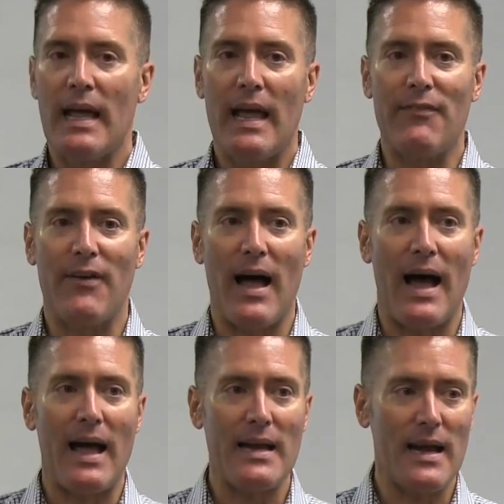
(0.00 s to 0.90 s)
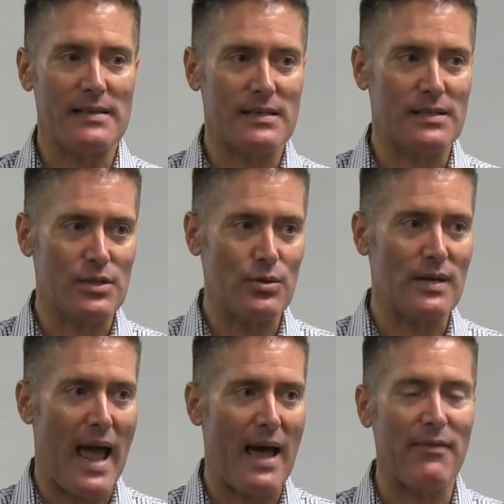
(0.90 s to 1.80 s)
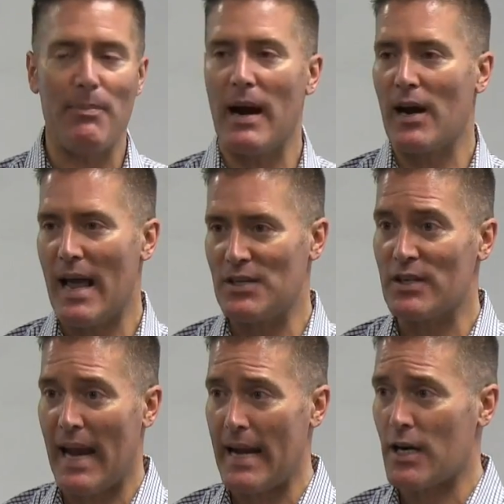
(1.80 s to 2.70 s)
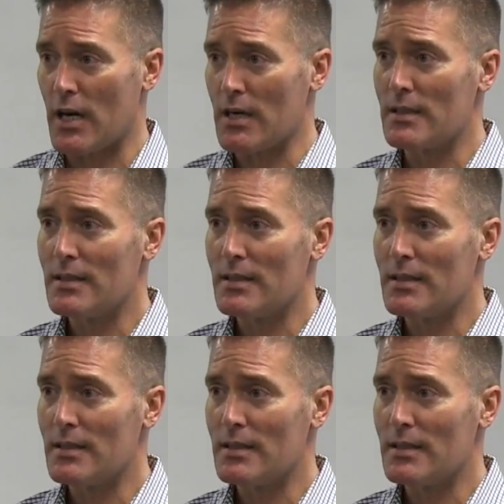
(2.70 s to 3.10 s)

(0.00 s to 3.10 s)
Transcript: If I, as the student, have a paraeducator